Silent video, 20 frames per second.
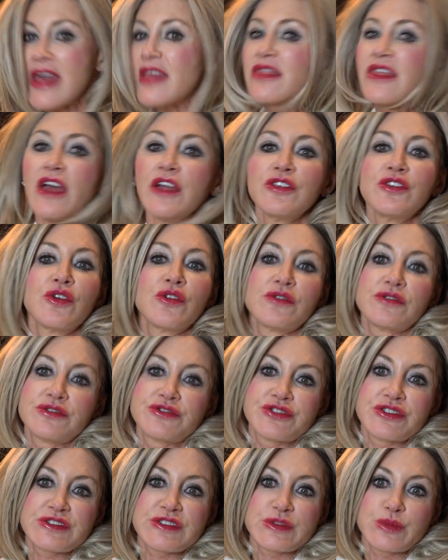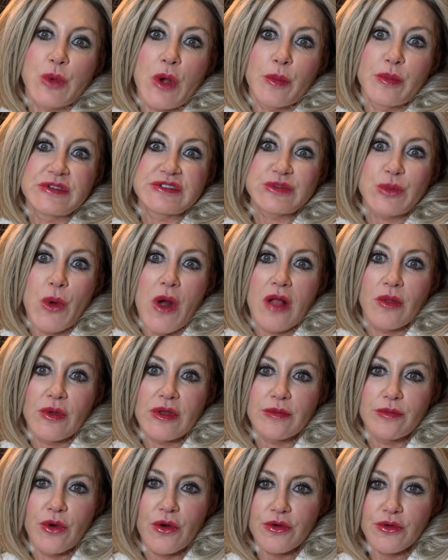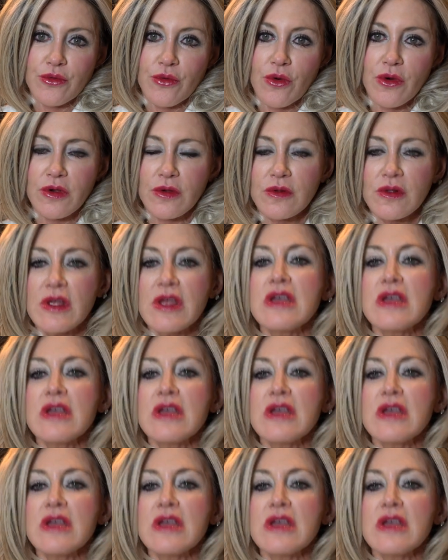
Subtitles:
then you're just as well be swallowing motor oil.